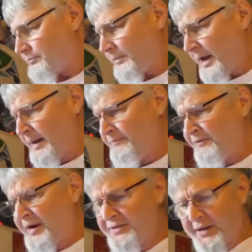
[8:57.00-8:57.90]

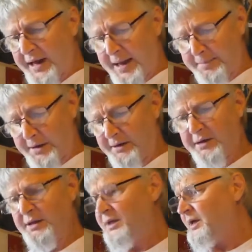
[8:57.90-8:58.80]
Funny thing happened.
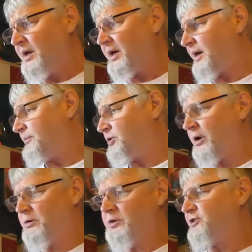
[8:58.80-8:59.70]

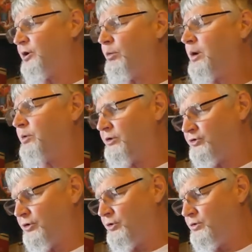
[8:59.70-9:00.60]
So what I want
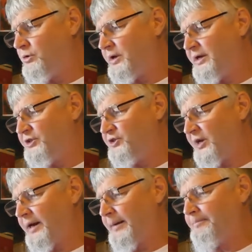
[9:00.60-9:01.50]
to do is
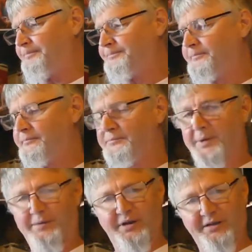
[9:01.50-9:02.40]
have
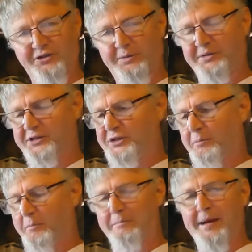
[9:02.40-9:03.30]
another sip of this
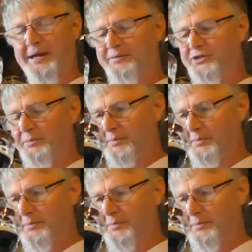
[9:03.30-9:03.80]
magnificent